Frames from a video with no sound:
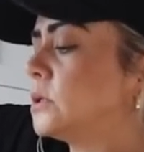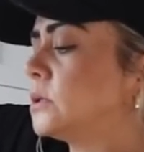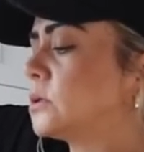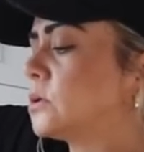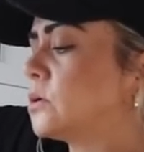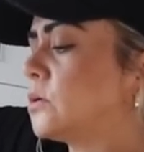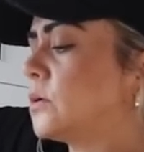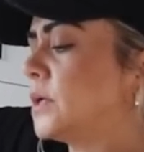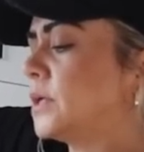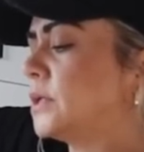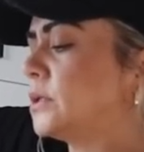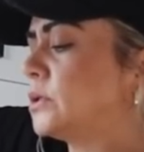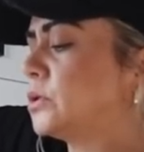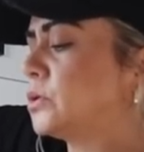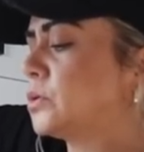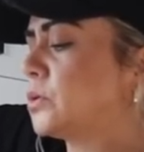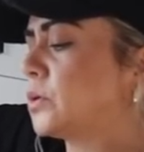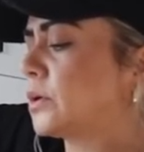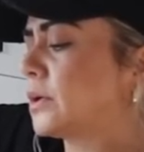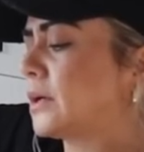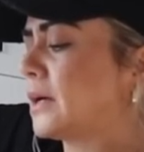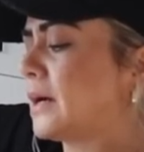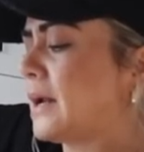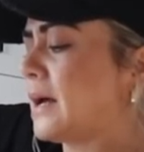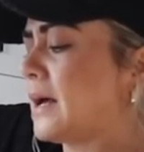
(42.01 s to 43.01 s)
is going to
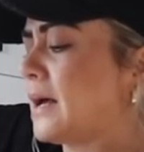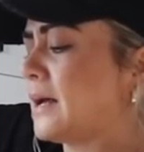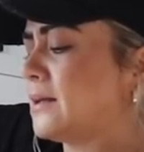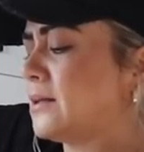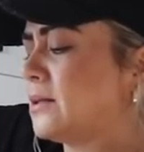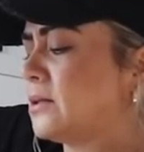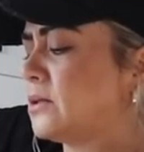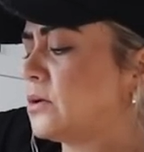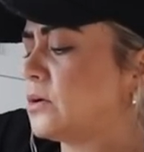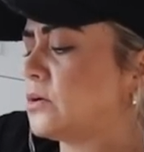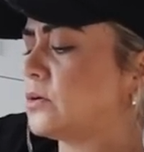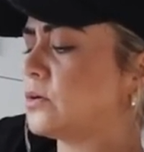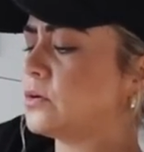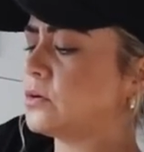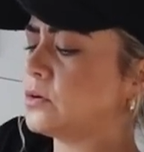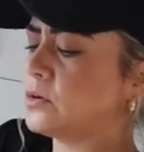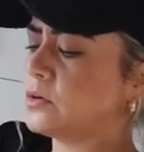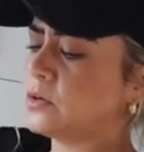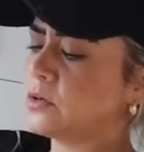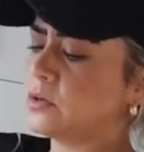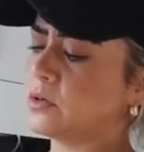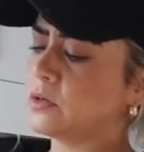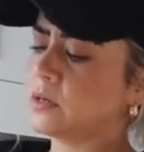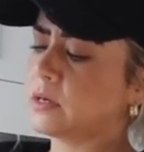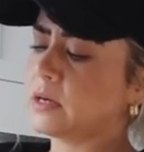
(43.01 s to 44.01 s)
Orlando
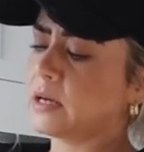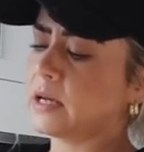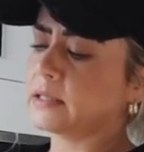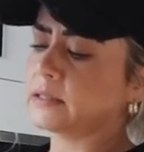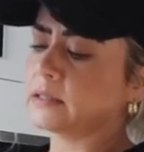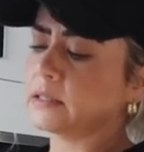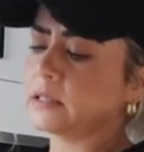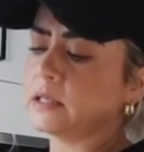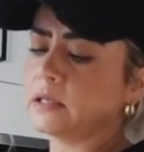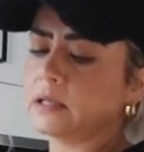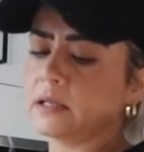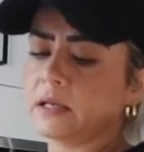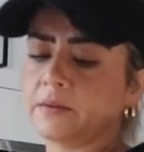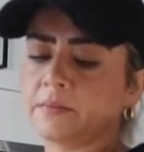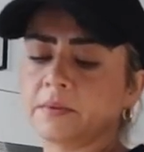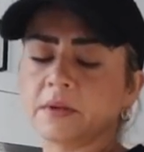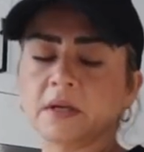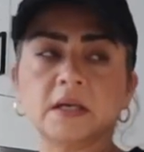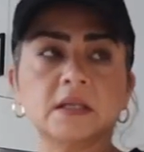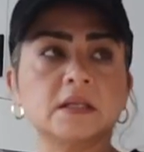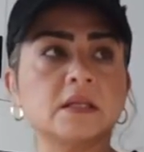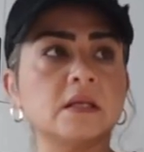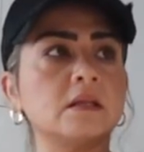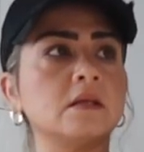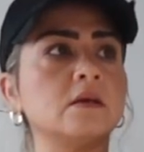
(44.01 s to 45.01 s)
at 11.
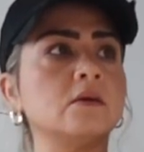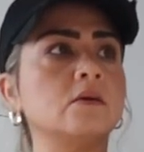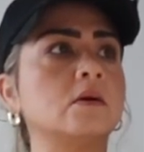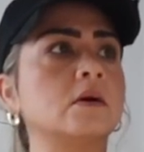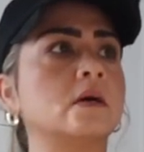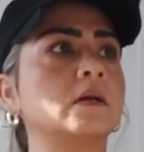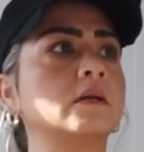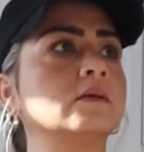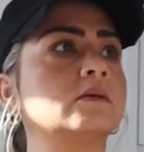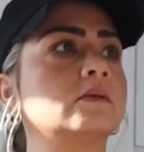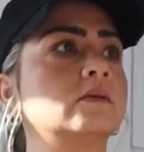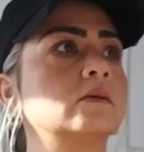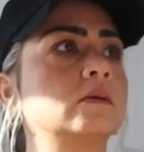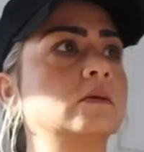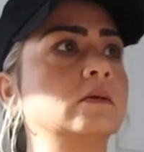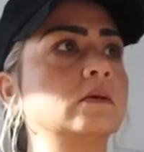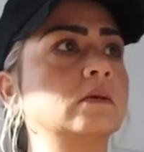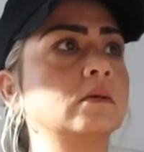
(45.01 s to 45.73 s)
¿Qué te dijo Alisson?